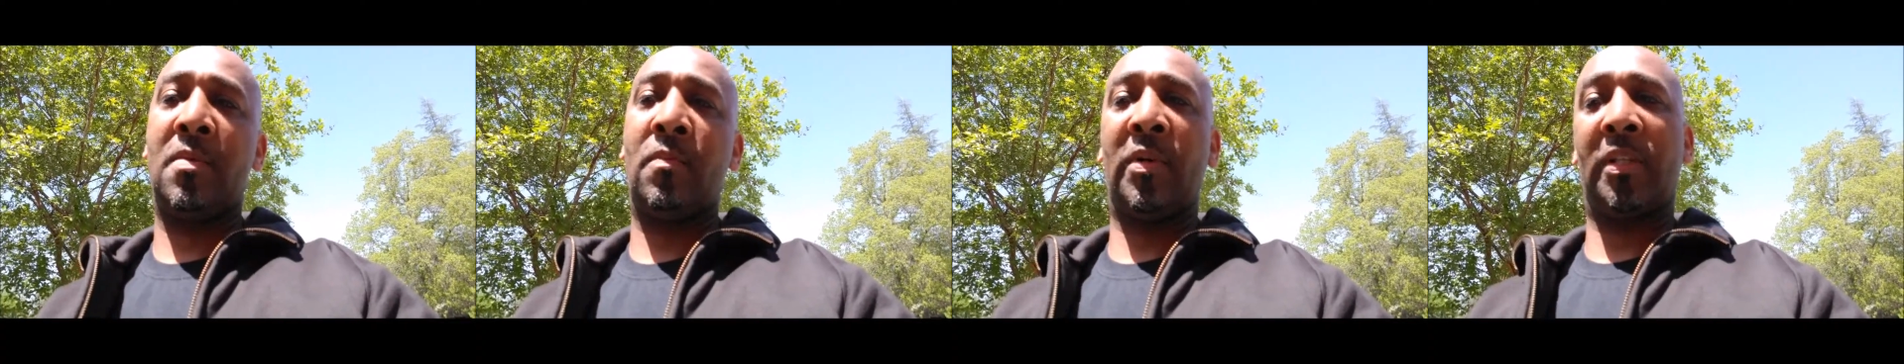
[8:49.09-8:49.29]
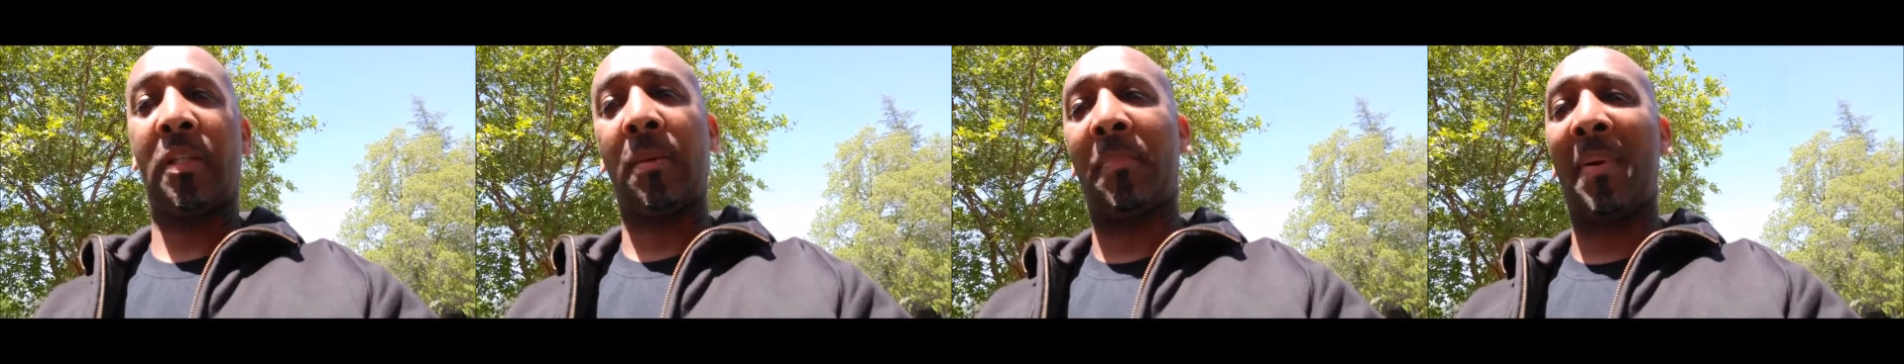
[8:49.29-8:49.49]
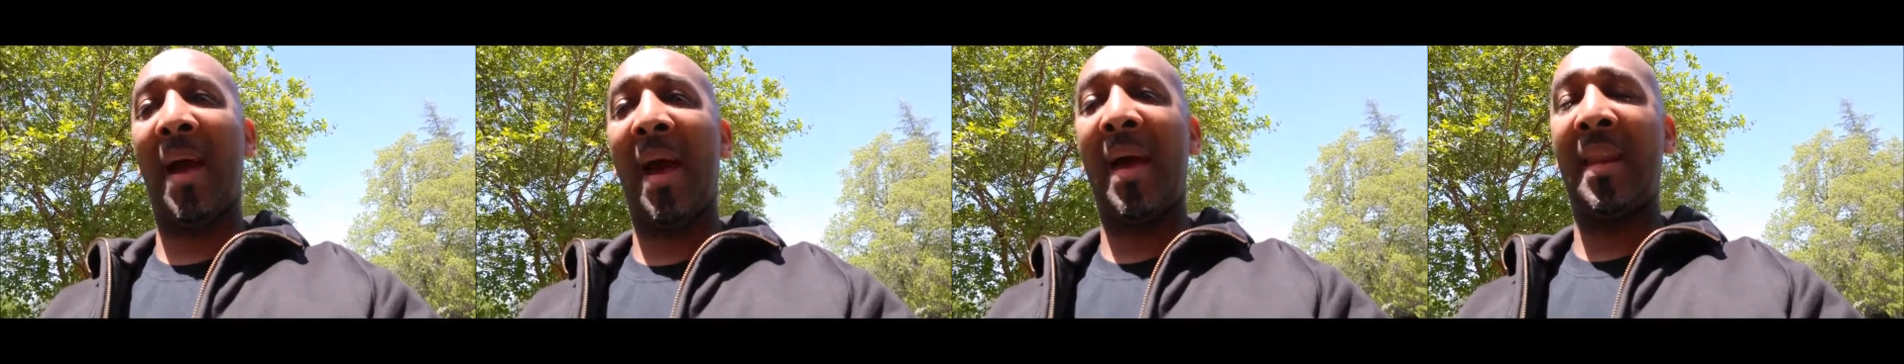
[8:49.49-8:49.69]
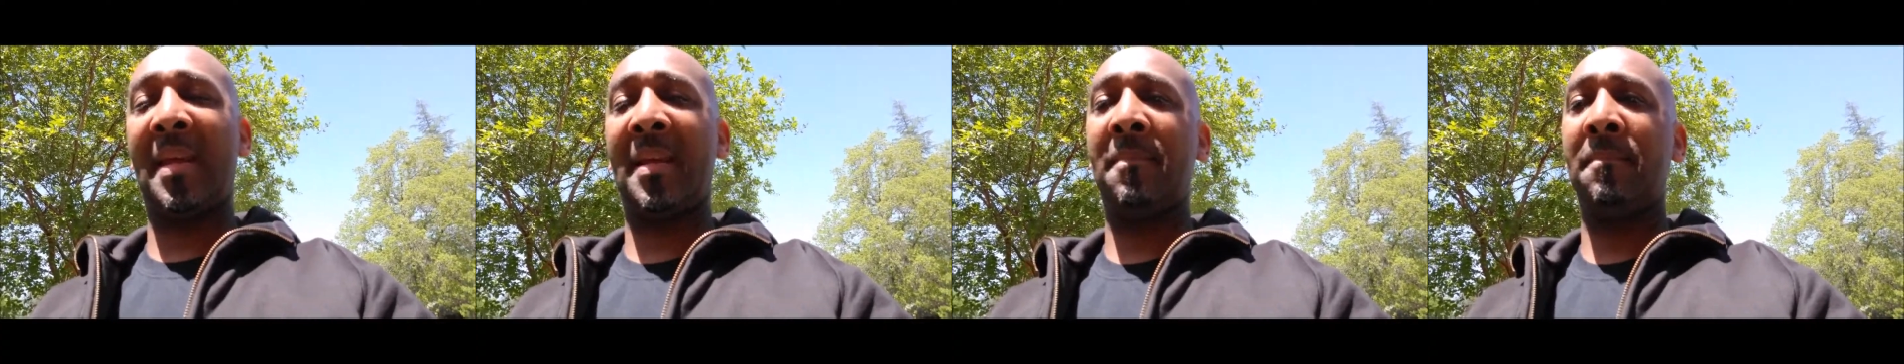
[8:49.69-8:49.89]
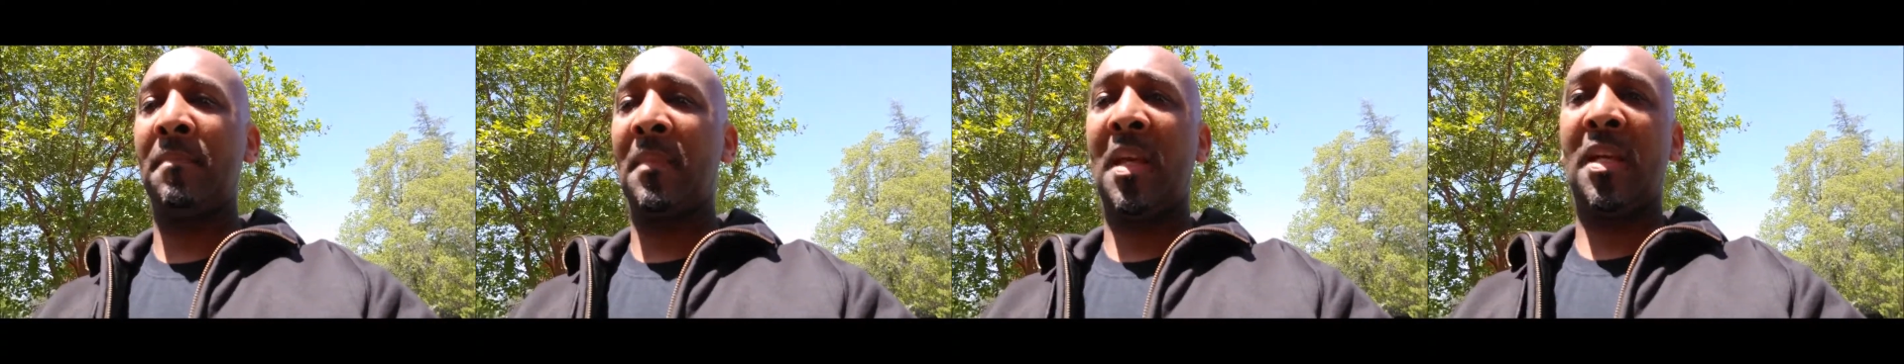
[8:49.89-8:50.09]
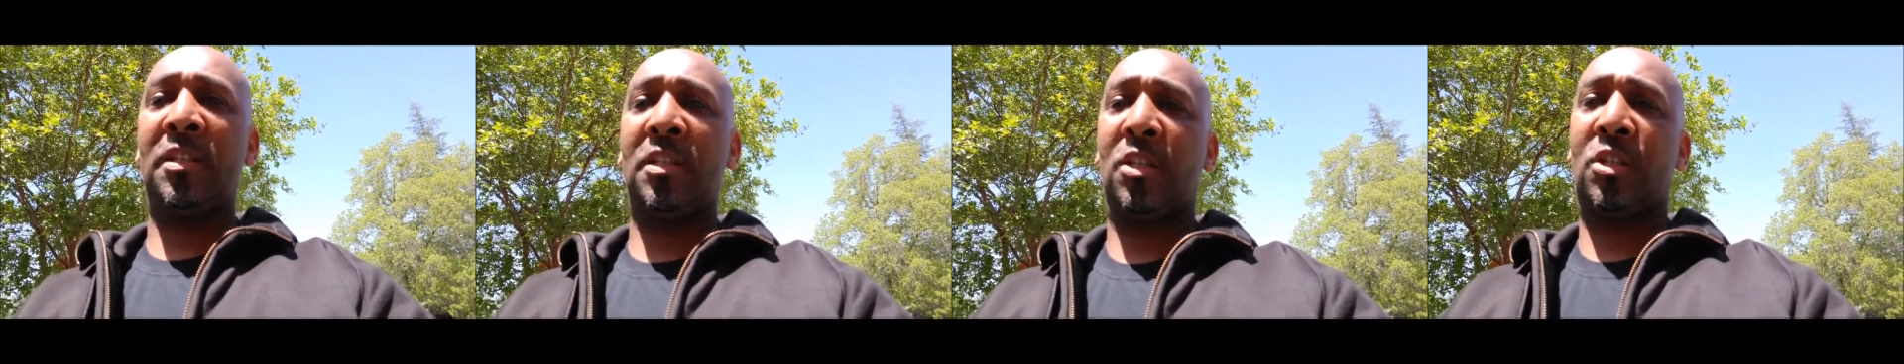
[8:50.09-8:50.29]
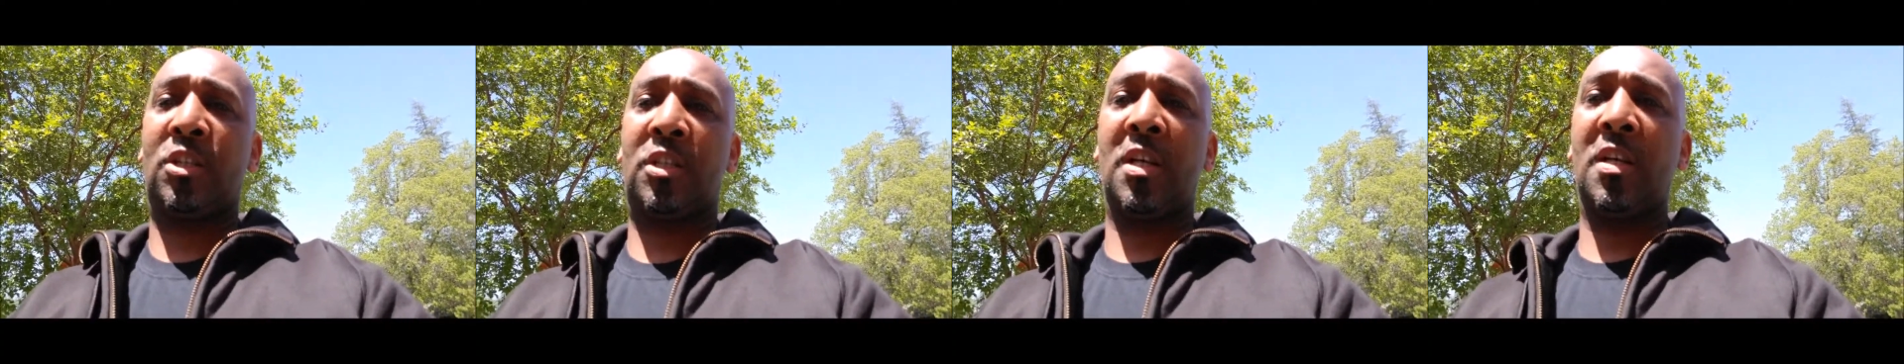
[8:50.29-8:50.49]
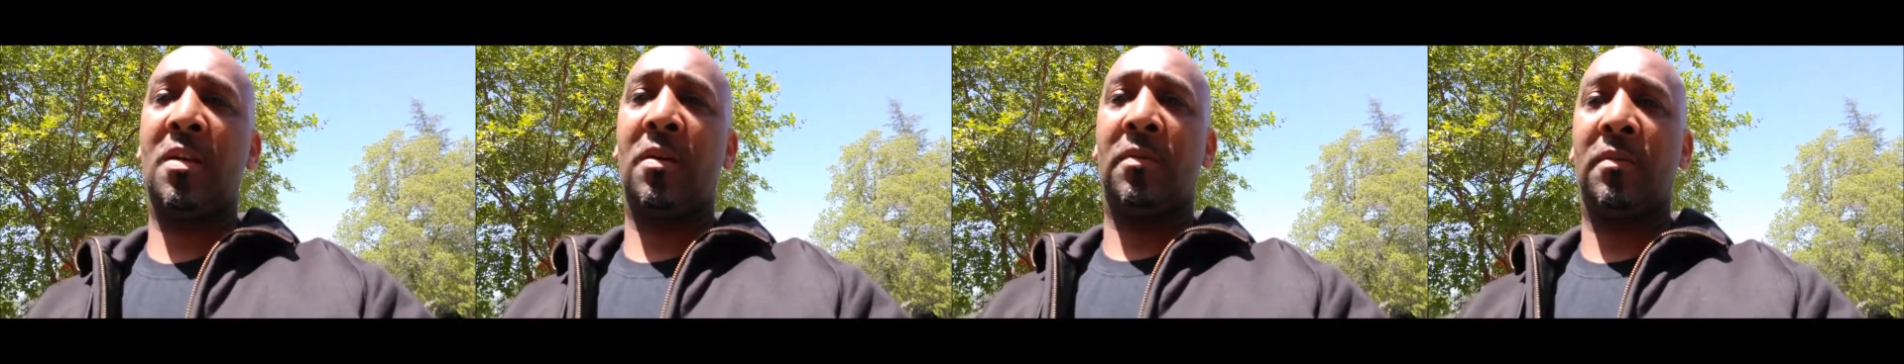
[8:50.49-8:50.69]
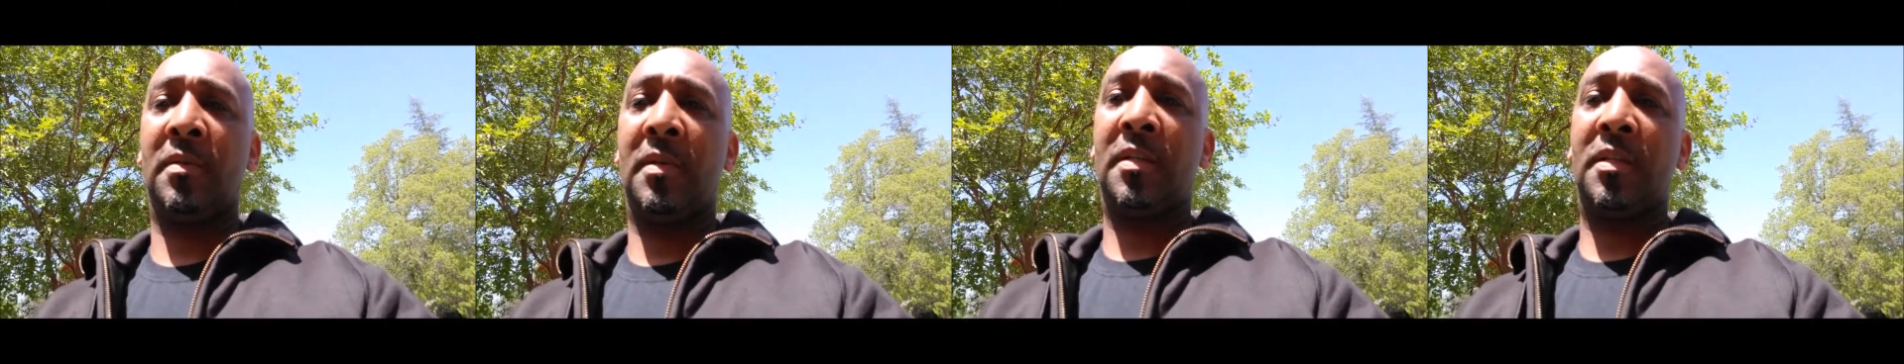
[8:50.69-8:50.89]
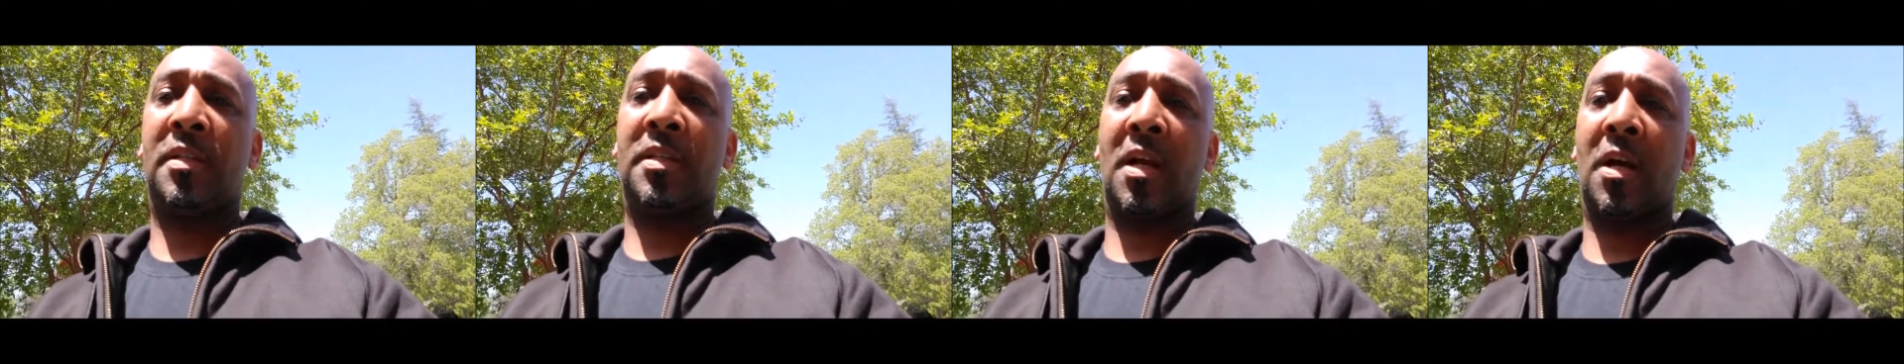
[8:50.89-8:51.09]
with the padding and just chill.
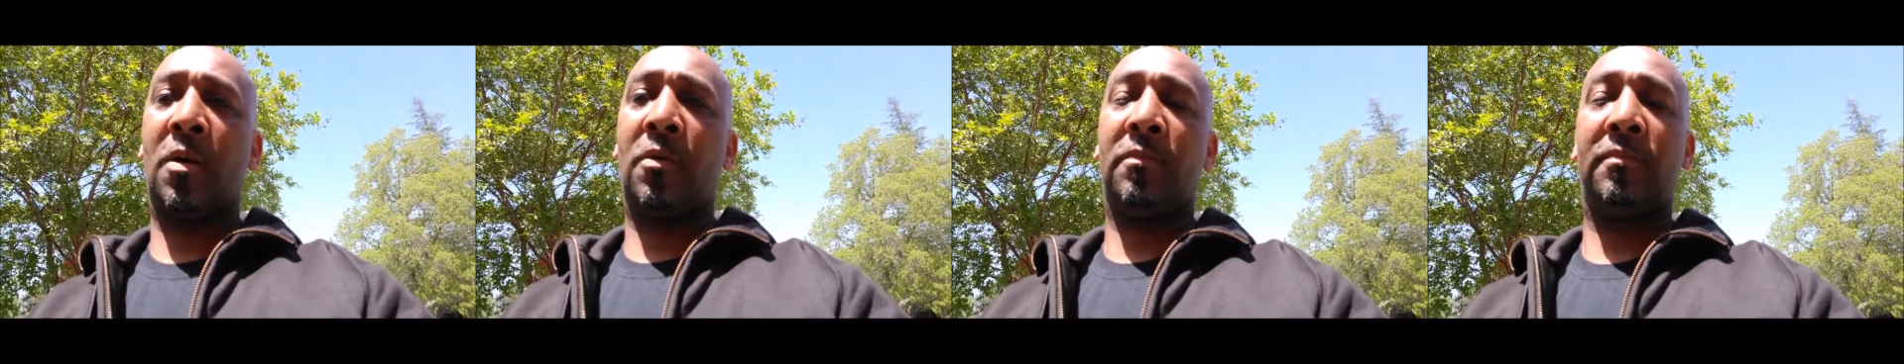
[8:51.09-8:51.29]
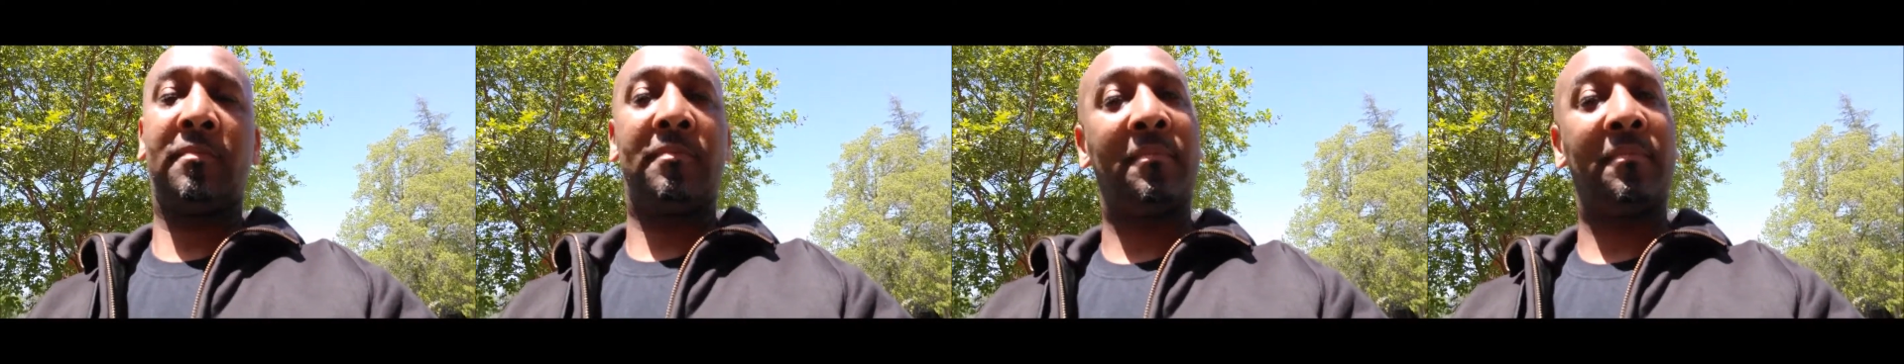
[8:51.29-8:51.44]
So